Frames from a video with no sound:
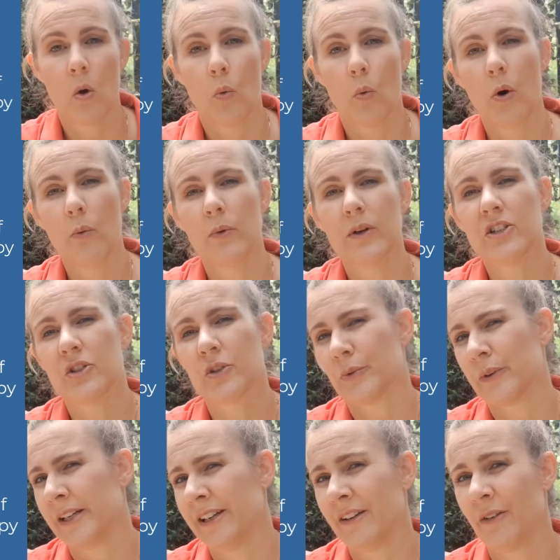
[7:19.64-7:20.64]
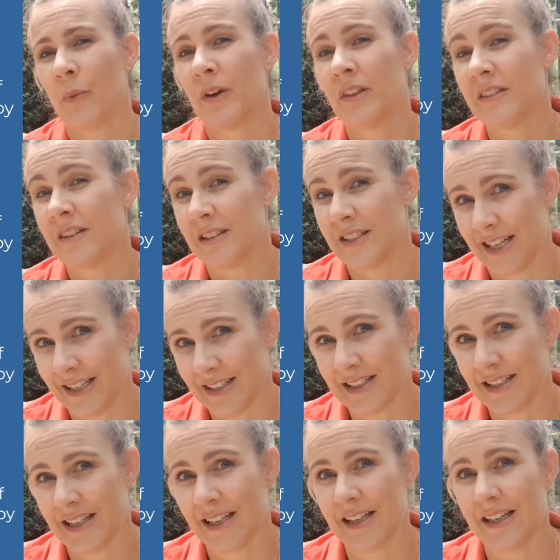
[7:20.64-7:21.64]
What we're doing with the
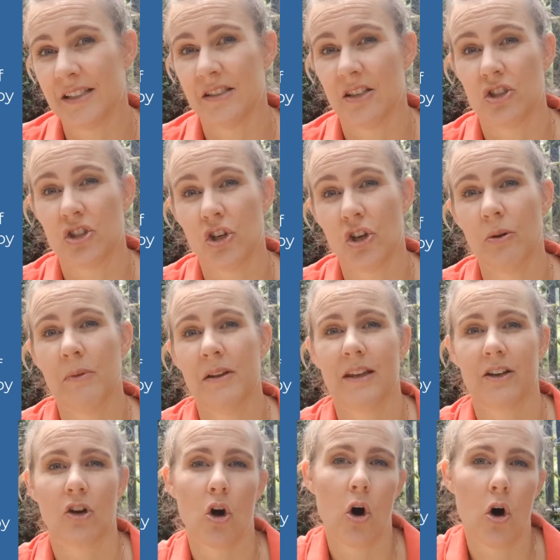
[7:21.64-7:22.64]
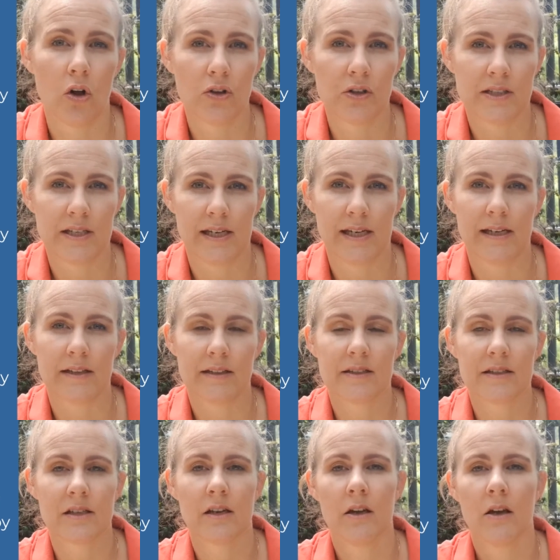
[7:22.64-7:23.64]
testing is determine the
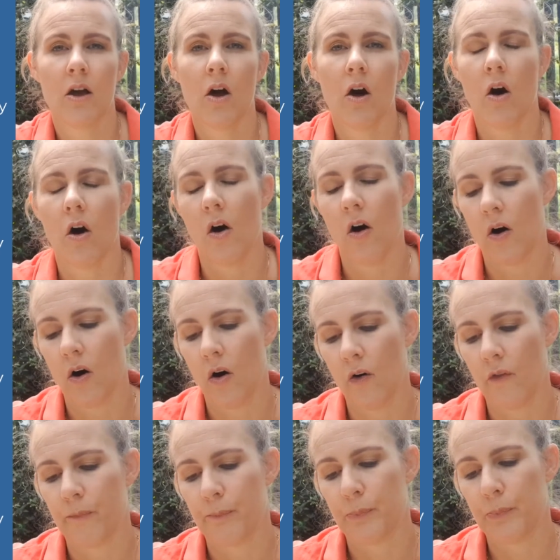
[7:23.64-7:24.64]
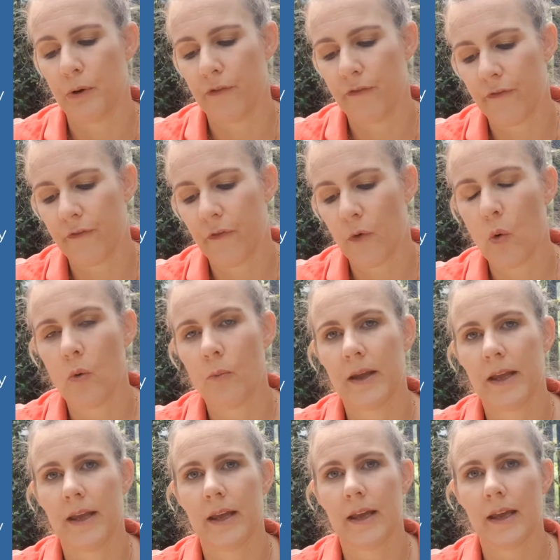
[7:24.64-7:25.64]
context of
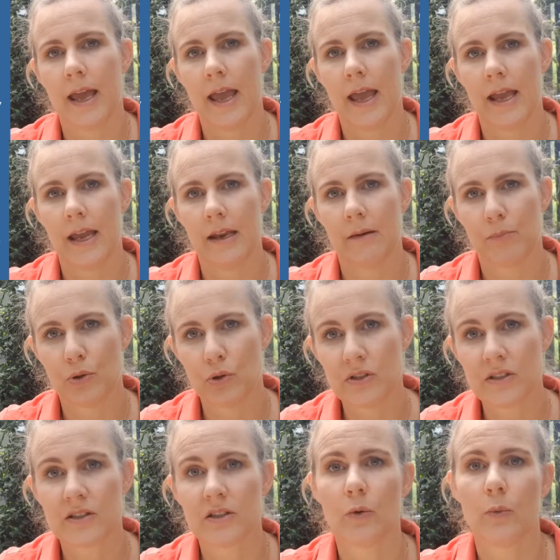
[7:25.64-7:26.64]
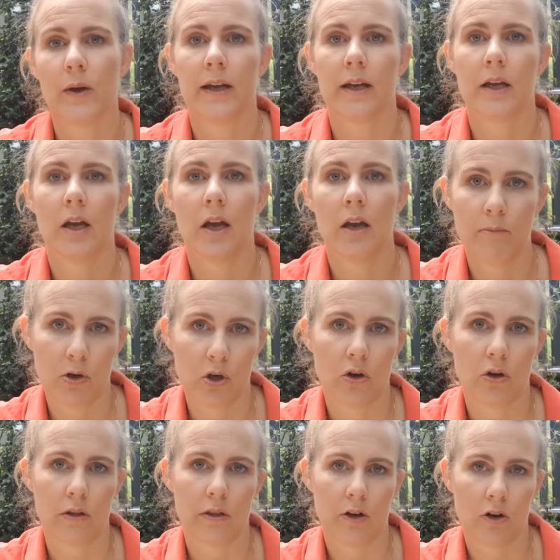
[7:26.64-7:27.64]
performing and pursuing
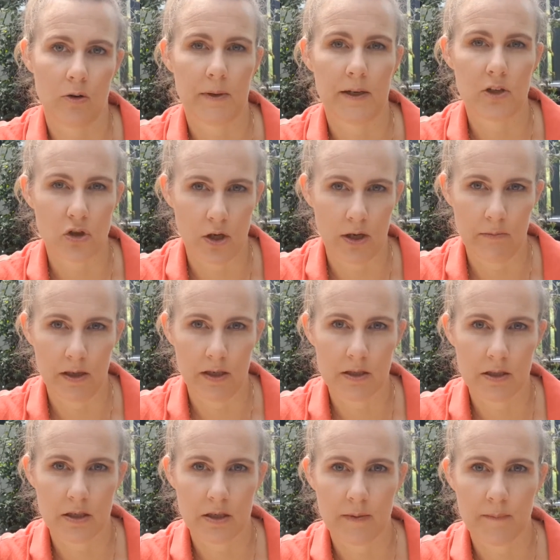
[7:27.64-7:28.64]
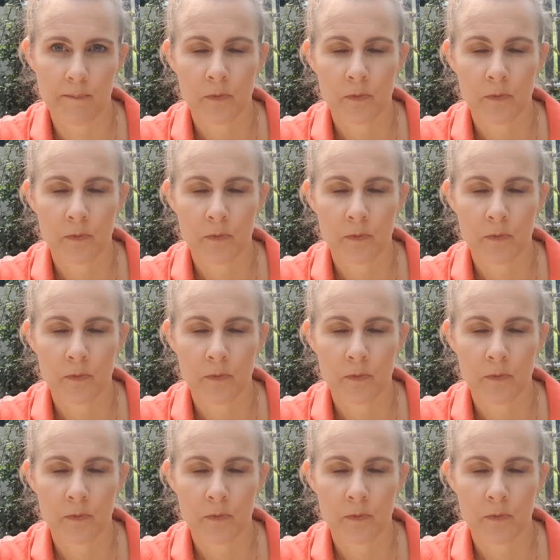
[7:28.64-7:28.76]
immunotherapy treatment.